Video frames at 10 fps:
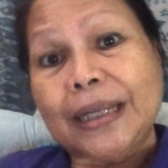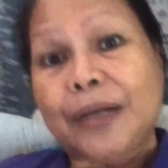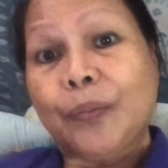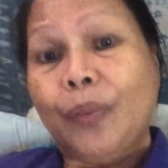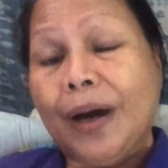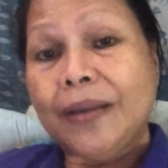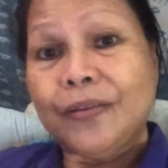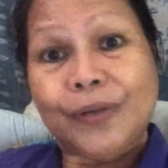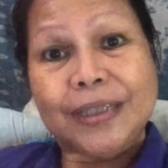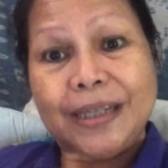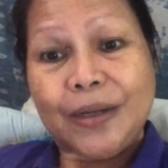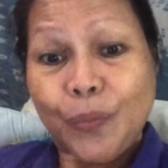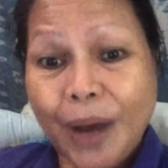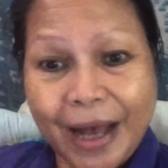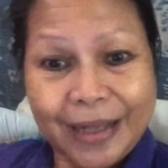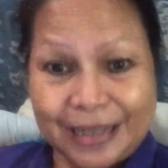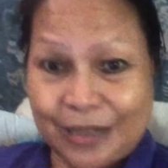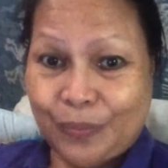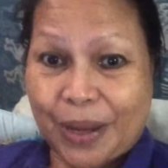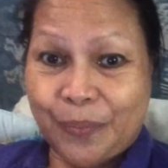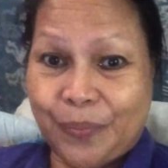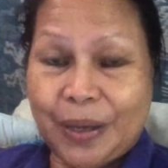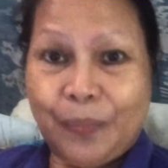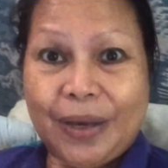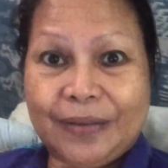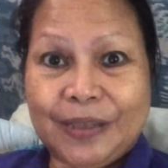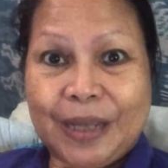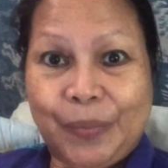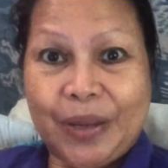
take a bath once in a while in my big bathtub